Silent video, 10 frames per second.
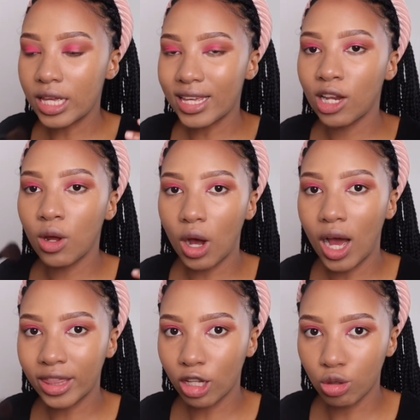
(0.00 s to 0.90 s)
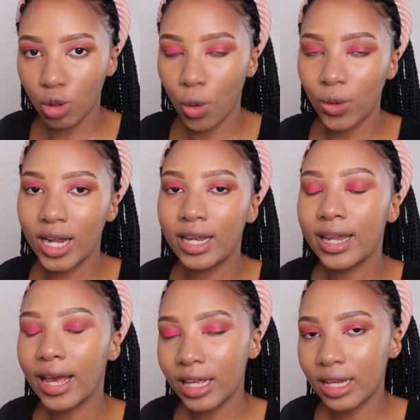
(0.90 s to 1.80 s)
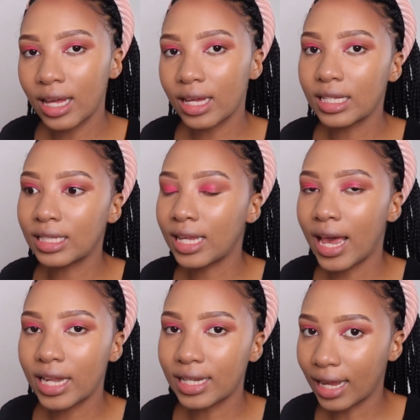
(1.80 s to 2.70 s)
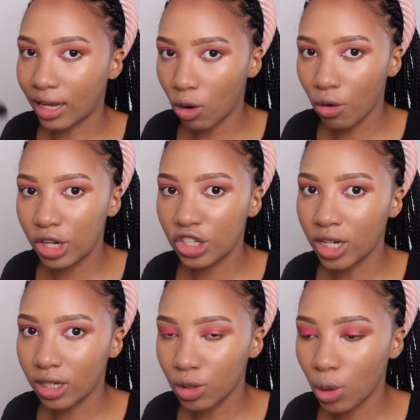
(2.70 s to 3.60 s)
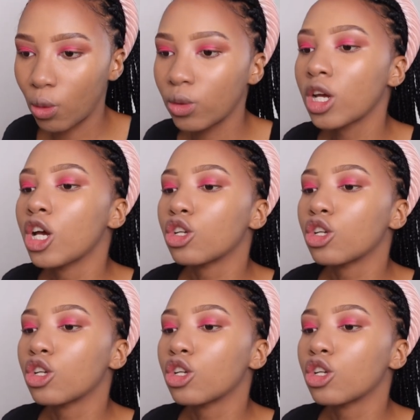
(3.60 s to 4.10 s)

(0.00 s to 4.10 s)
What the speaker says: yellow undertone, and it had like an orange undertone.